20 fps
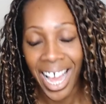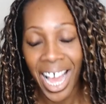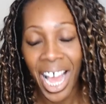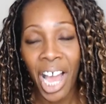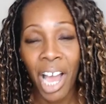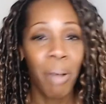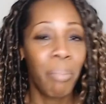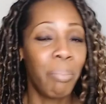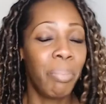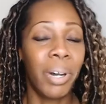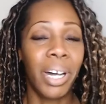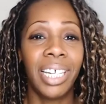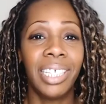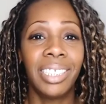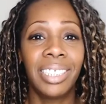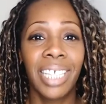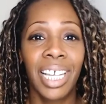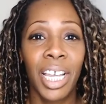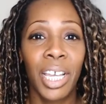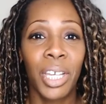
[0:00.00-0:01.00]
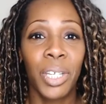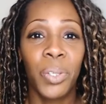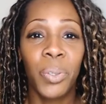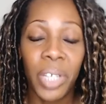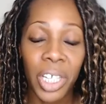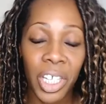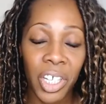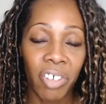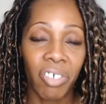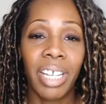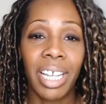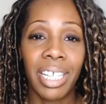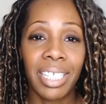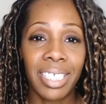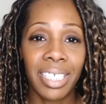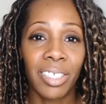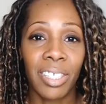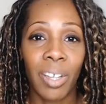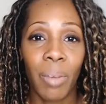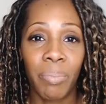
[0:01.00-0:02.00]
But you can create
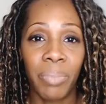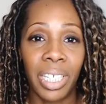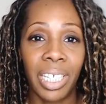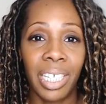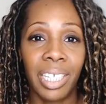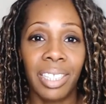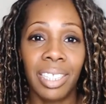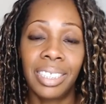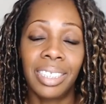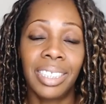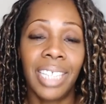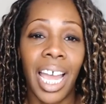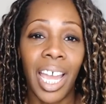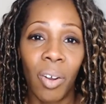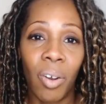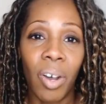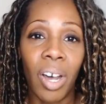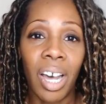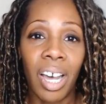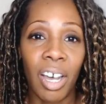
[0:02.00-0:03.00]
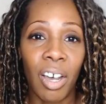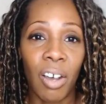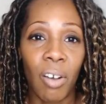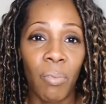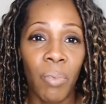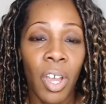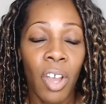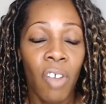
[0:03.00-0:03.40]
something in the style of,